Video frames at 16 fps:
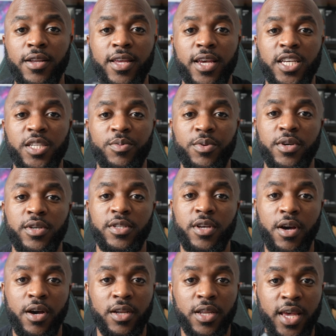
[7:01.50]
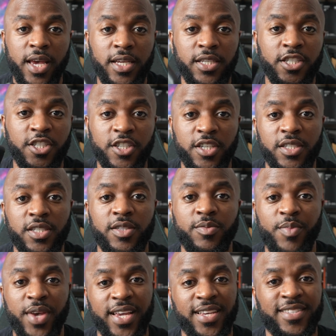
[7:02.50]
case because hard case just
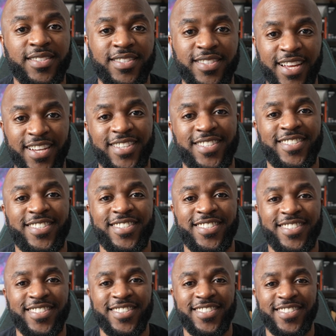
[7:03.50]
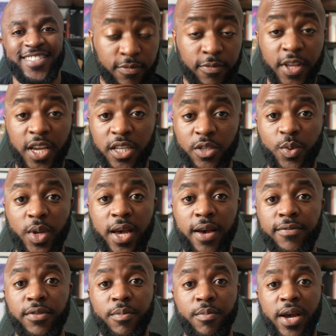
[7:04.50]
makes sense. Next we
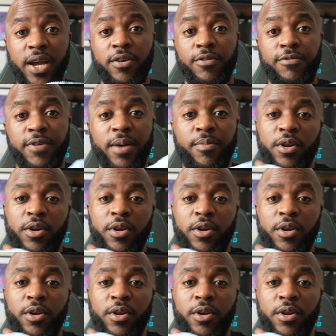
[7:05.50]
have the microfiber